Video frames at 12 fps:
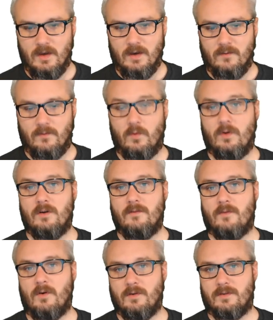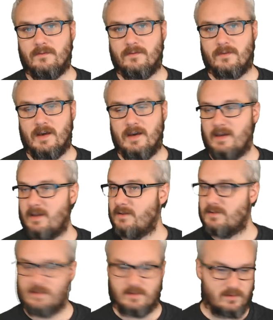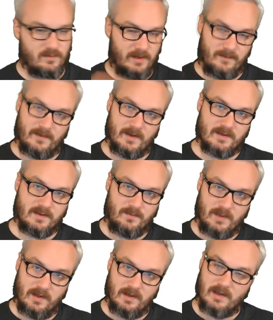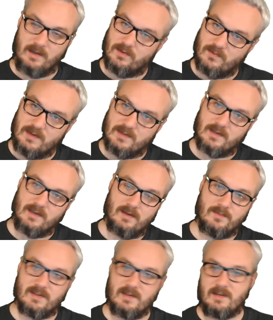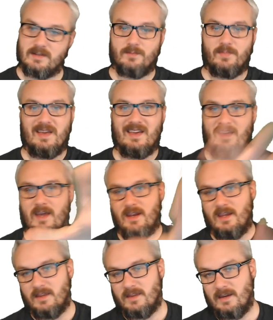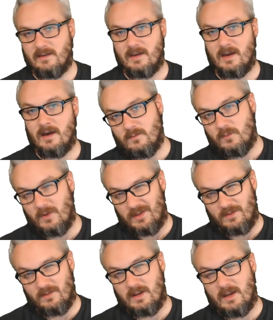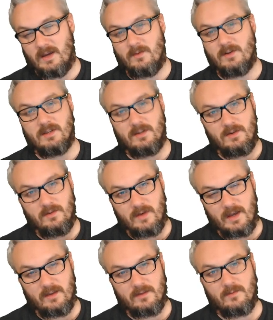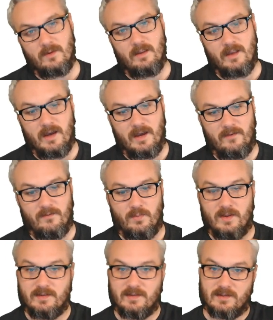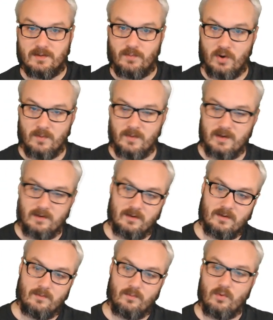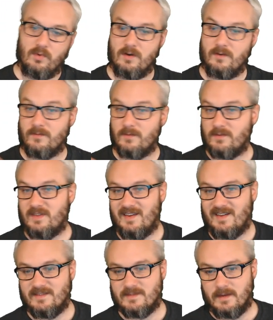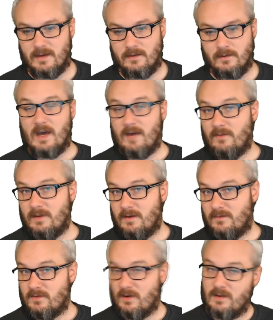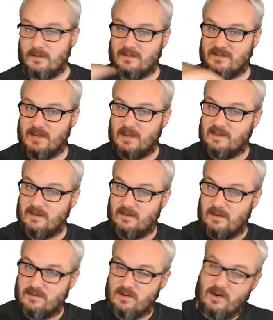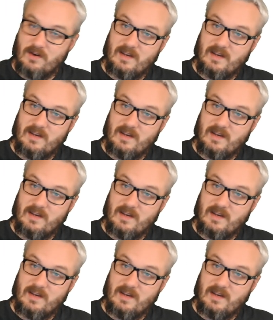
4 of Oath of Kaya, just great flexibility. 3 CMC to ping anything down with 3 damage and you gain 3 life. Plus it's a permanent on the board for things like your Cavalier of Dawn could technically target